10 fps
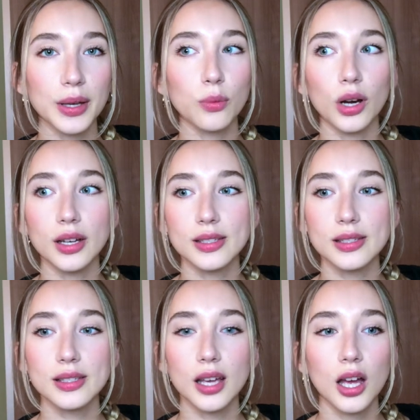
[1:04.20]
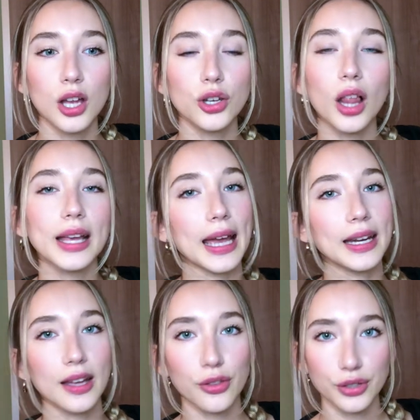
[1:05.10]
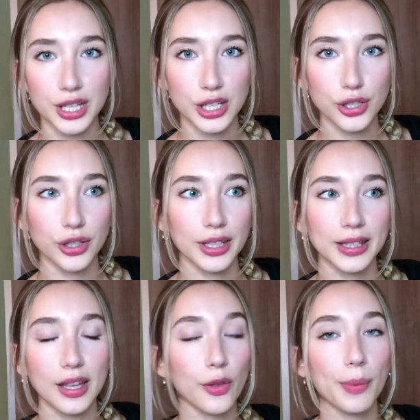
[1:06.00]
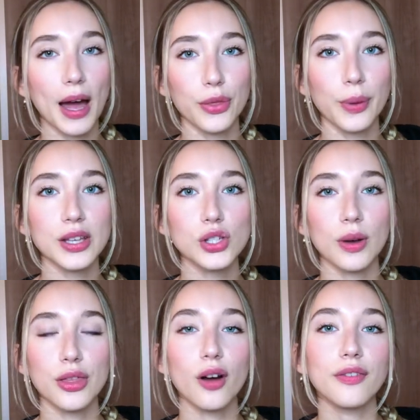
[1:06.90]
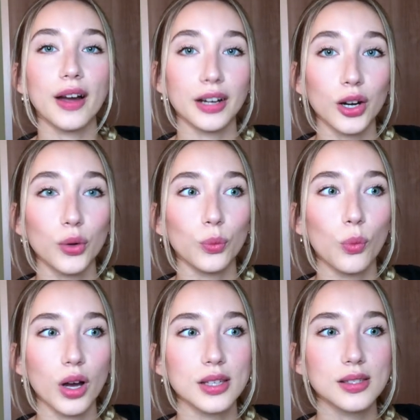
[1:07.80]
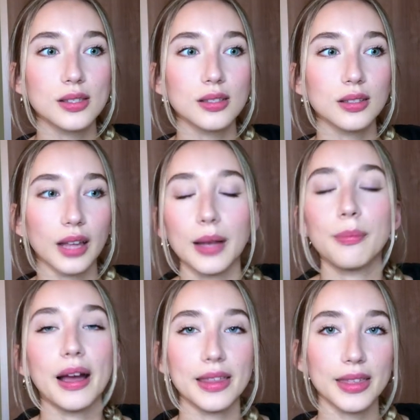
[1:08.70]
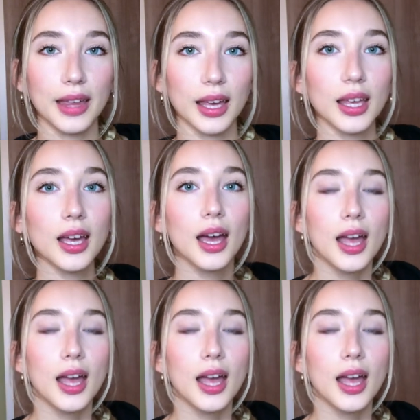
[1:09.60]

was not like any other teacher in the other pathways, so I thought Fine Art was like my thing.